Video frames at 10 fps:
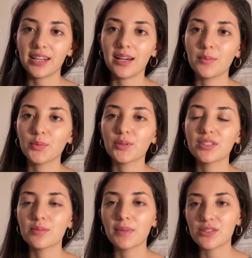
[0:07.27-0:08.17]
I'm going
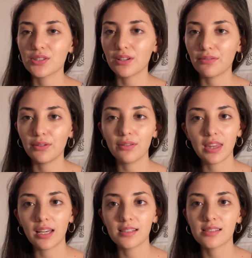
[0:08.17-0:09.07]
to mention a few
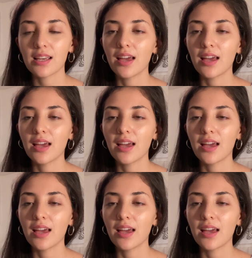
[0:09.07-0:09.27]
things